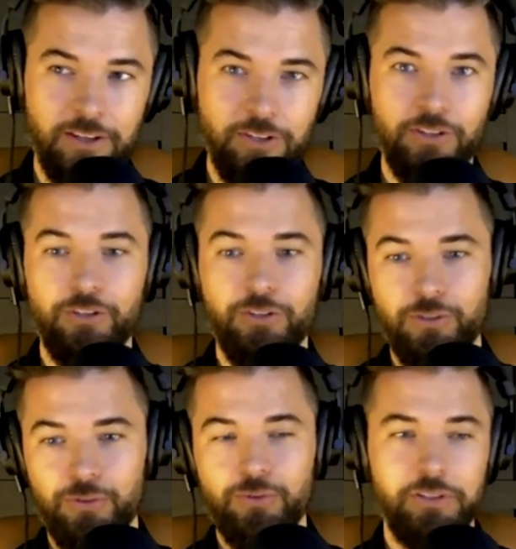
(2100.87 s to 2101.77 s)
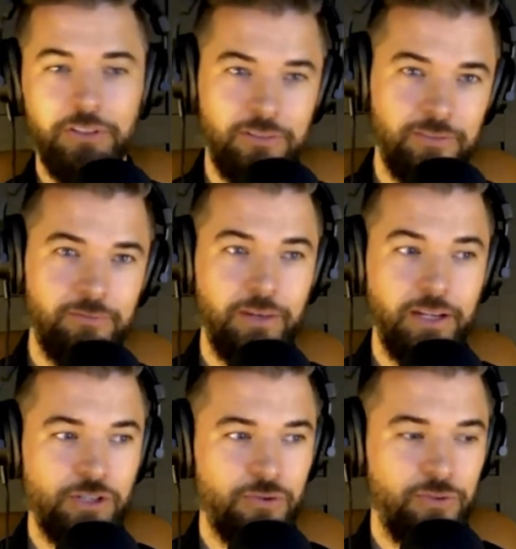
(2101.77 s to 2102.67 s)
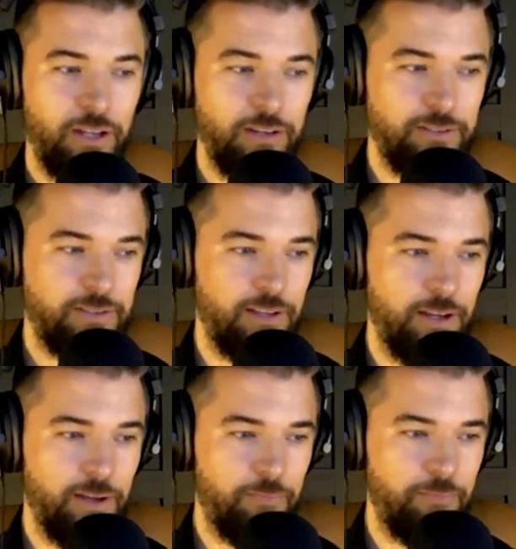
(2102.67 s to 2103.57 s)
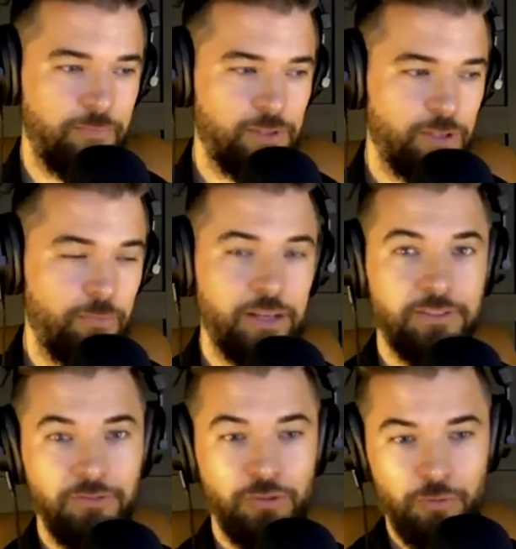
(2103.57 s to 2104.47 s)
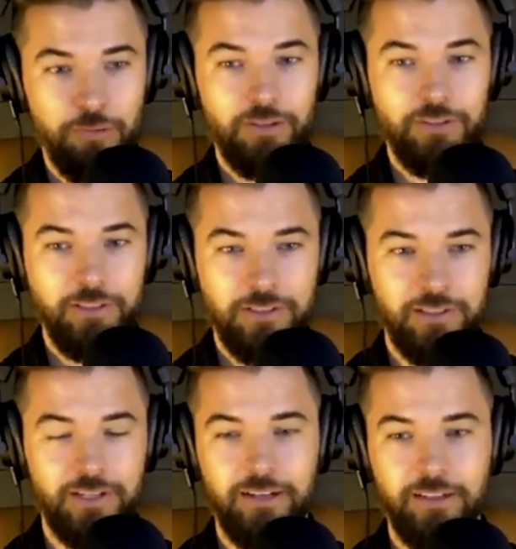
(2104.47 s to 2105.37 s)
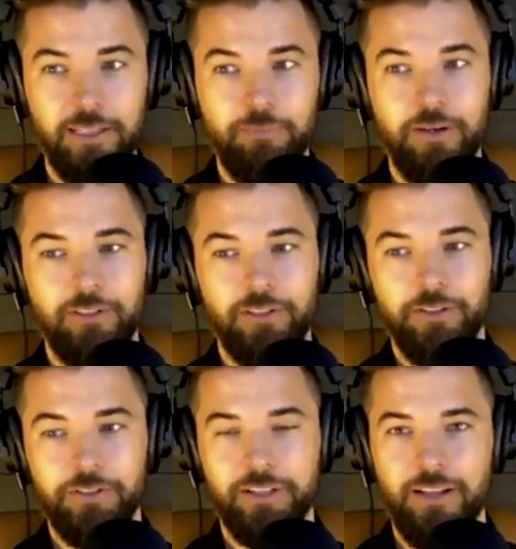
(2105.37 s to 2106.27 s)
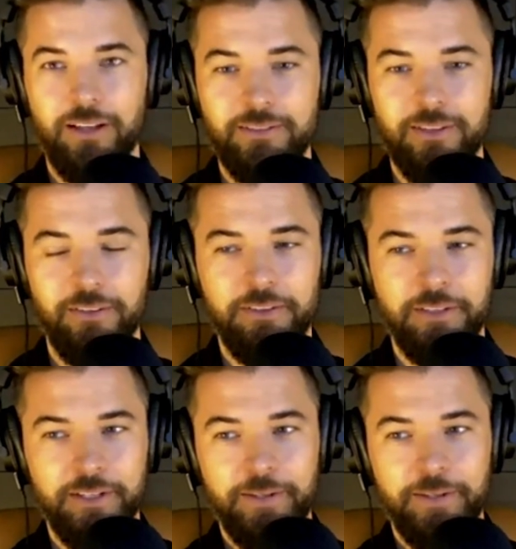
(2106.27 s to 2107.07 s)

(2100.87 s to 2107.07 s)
that you're going to do, and make sure that it's to the best of your abilities to kind of keep that recurring clientele.